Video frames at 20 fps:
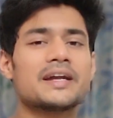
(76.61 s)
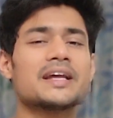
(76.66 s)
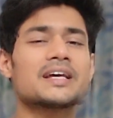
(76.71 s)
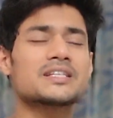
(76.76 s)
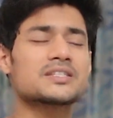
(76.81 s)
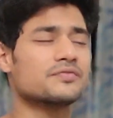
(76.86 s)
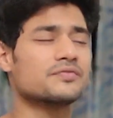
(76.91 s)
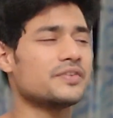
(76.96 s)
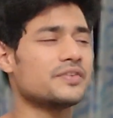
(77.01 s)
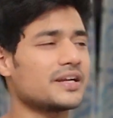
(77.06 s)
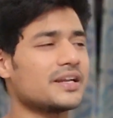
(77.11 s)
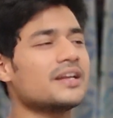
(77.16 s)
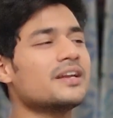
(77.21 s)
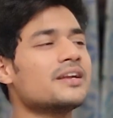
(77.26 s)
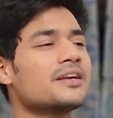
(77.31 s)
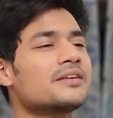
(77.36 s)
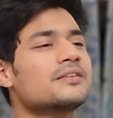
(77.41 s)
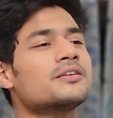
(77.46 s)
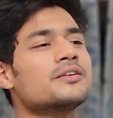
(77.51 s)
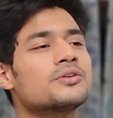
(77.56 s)
it has
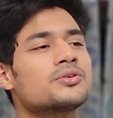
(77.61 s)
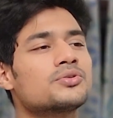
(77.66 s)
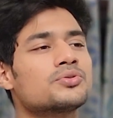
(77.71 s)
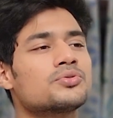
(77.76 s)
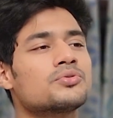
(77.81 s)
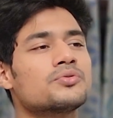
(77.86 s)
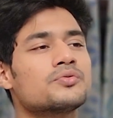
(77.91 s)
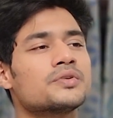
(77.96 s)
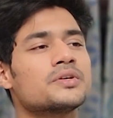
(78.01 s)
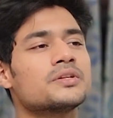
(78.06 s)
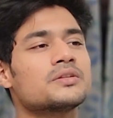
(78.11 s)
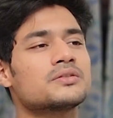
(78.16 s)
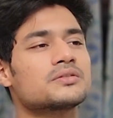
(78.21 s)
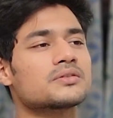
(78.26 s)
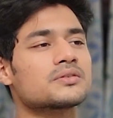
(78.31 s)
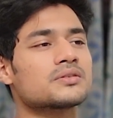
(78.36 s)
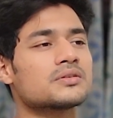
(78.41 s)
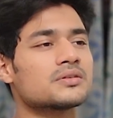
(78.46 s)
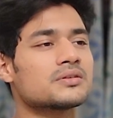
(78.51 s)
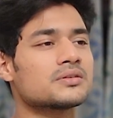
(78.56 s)
very little to do
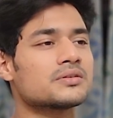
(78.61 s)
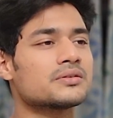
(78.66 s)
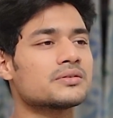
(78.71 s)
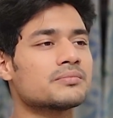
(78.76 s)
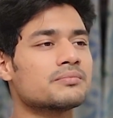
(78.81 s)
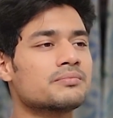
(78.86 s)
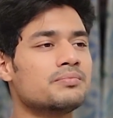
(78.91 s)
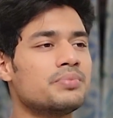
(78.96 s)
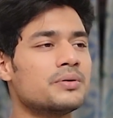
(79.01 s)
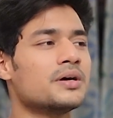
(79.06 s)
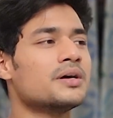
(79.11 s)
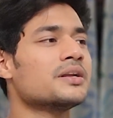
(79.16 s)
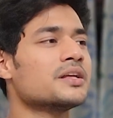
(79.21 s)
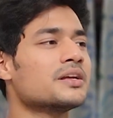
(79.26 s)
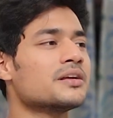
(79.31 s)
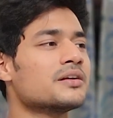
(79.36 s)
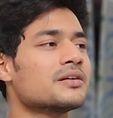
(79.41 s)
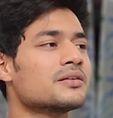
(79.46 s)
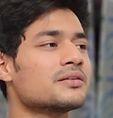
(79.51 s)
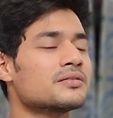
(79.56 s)
with
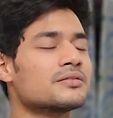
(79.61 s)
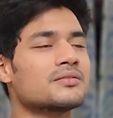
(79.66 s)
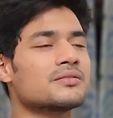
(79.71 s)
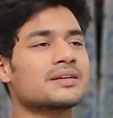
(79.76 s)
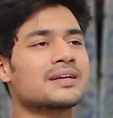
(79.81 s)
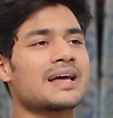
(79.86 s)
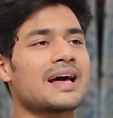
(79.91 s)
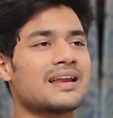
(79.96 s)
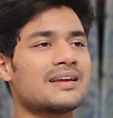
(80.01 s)
burning